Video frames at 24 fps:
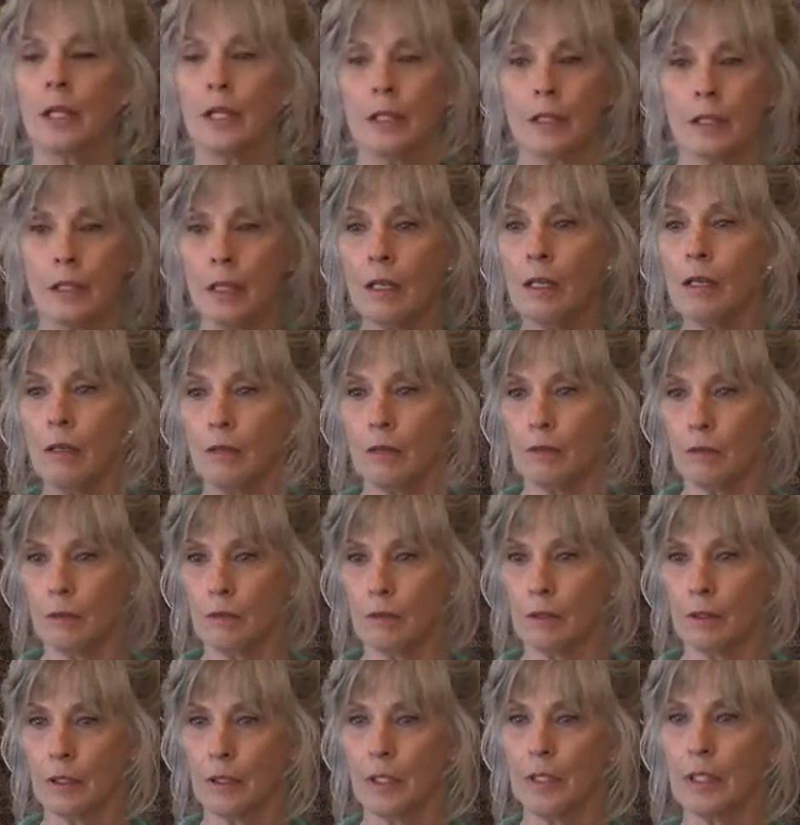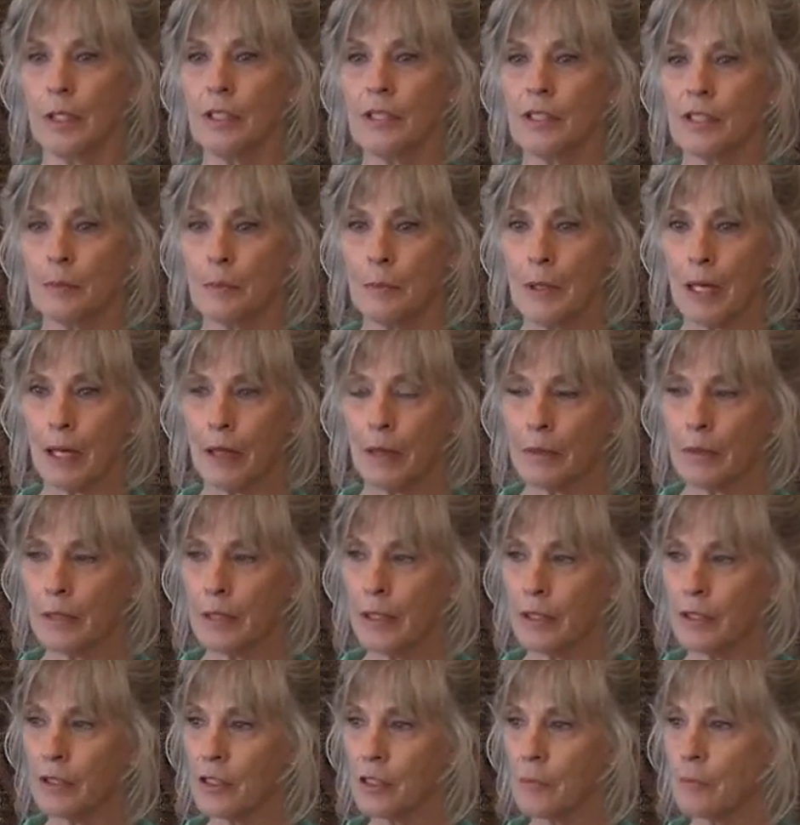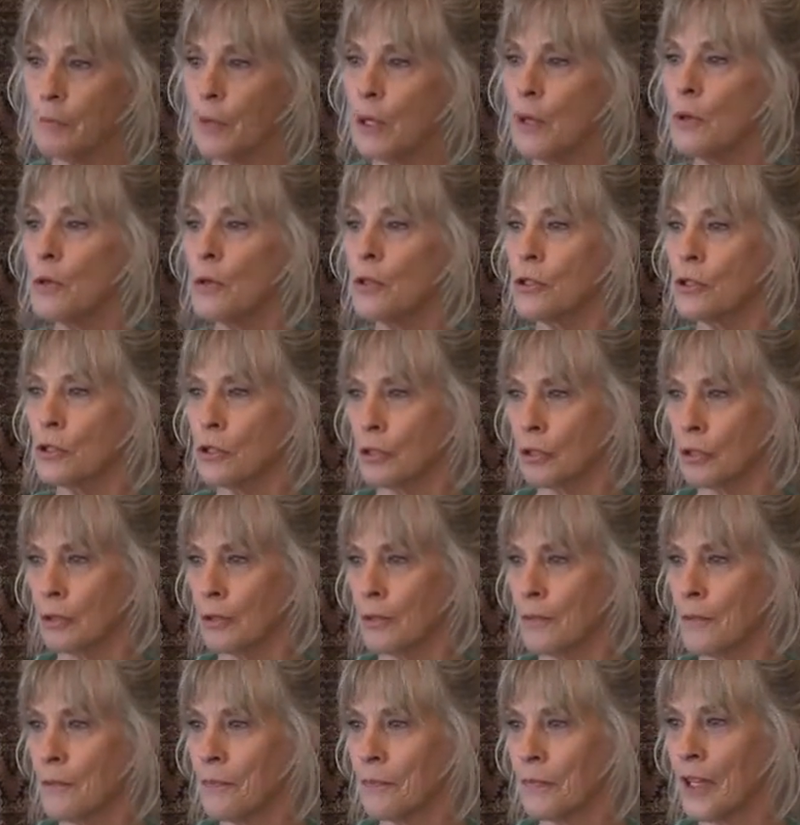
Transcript: No, it's about the exposure